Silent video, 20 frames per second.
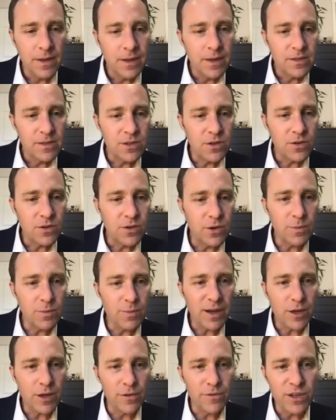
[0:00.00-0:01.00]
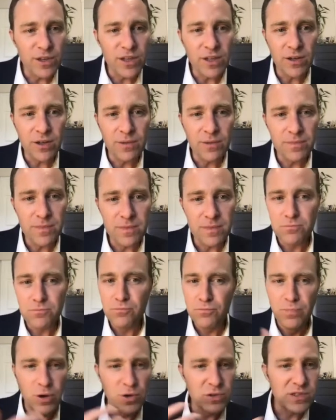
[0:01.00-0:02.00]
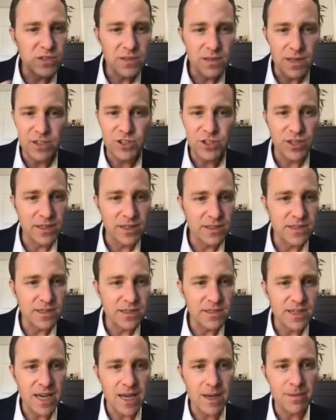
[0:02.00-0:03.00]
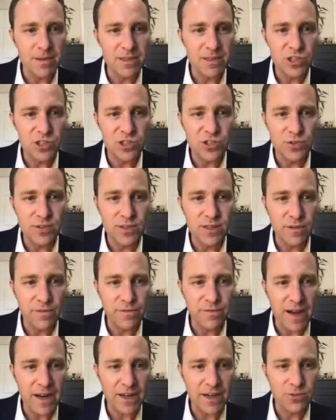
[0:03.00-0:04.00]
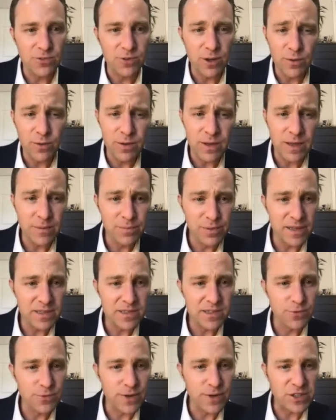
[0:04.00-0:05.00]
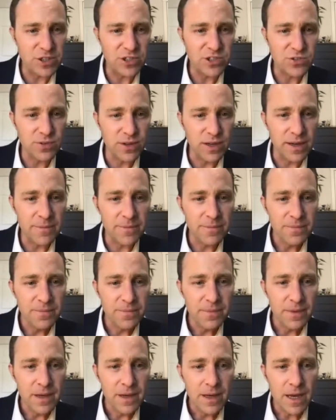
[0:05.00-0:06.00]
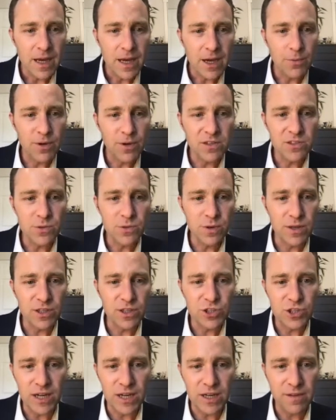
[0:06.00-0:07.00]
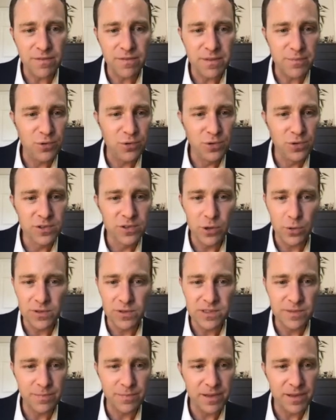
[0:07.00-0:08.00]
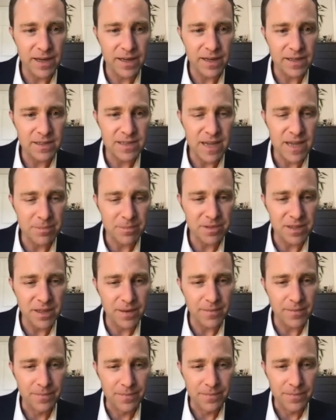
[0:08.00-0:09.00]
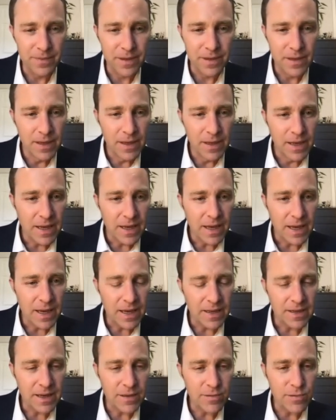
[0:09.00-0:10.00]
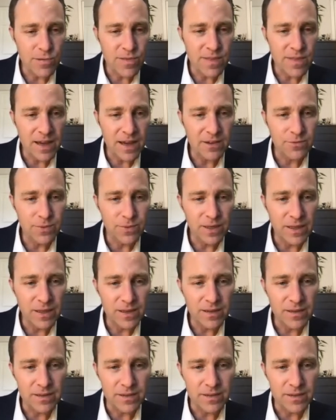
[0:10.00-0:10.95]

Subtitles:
So going back over here, most of the logic is the same. It's just using the factory in place of the registry. We also want to check if the pool total supply is empty. And other than that, we